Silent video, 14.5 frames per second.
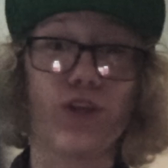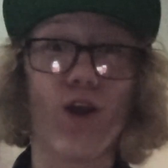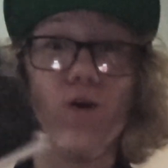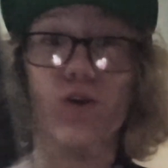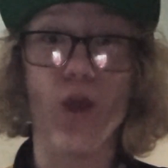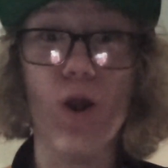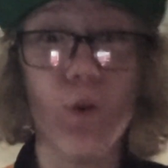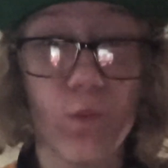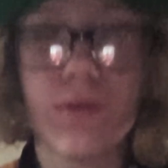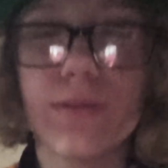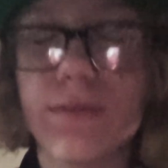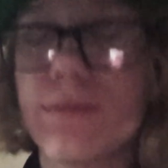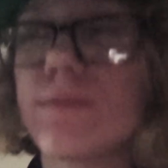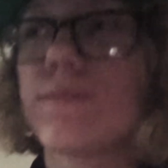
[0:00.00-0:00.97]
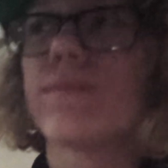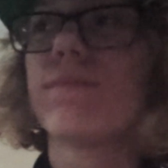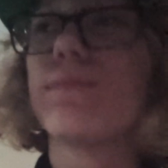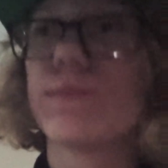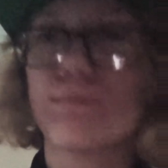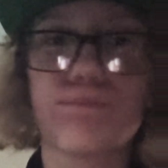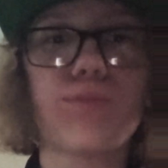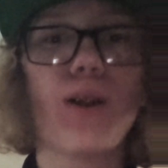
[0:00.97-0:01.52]
kill you.
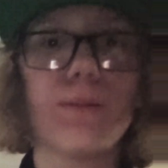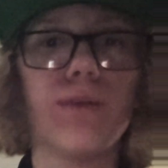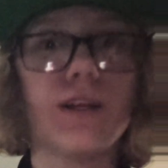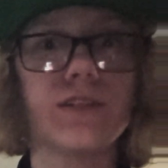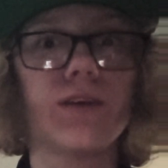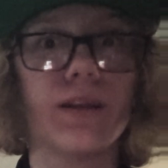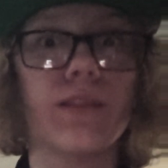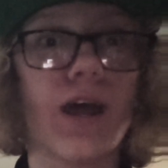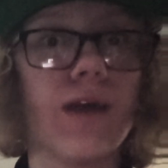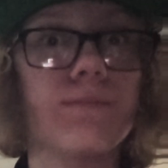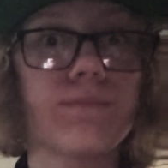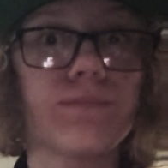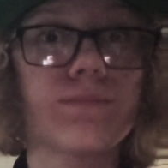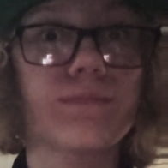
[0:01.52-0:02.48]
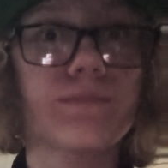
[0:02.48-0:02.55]
Pretty much like that.